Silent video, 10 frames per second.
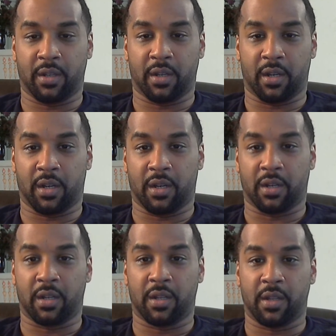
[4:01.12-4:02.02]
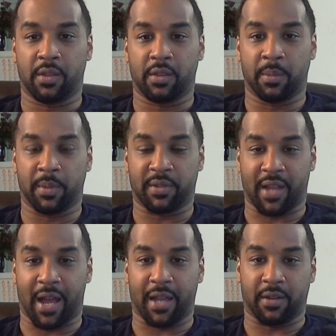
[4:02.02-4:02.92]
the
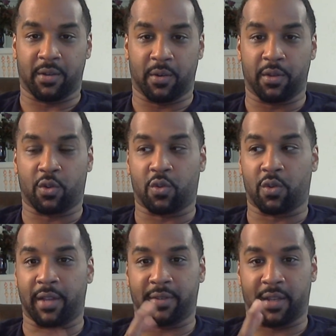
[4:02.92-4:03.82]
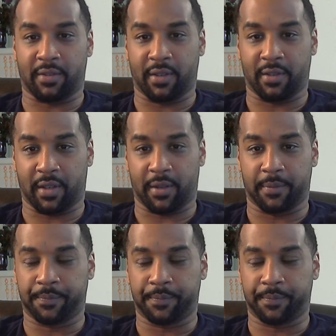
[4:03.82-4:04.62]
Messiah, or the Christ, as they said.